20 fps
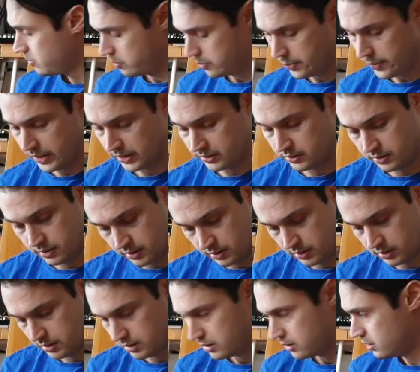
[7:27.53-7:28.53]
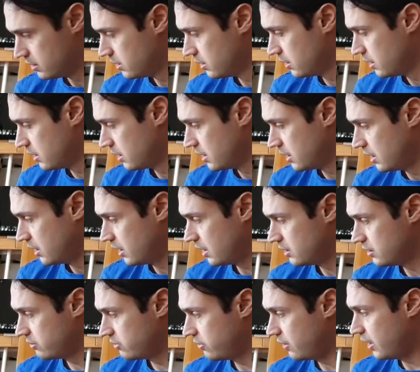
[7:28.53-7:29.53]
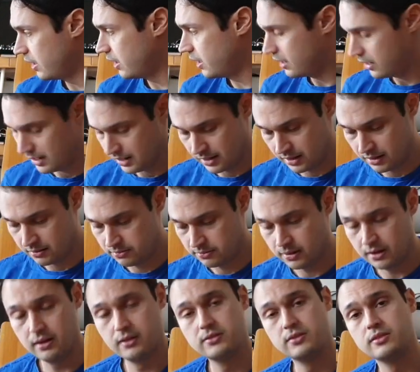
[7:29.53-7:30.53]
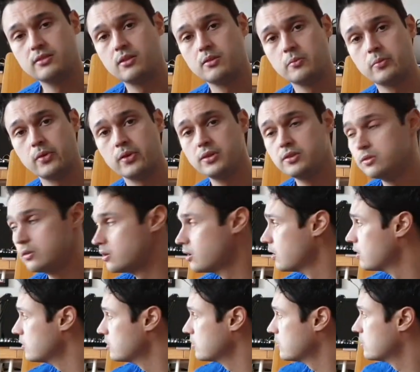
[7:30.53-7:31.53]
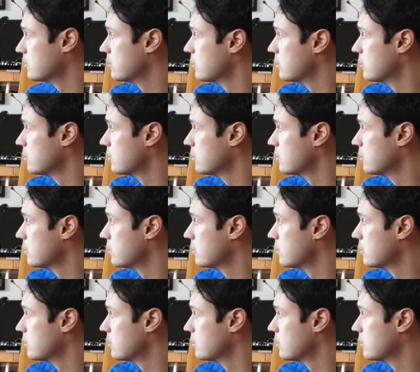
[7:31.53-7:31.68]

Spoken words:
But as far as this comparison goes,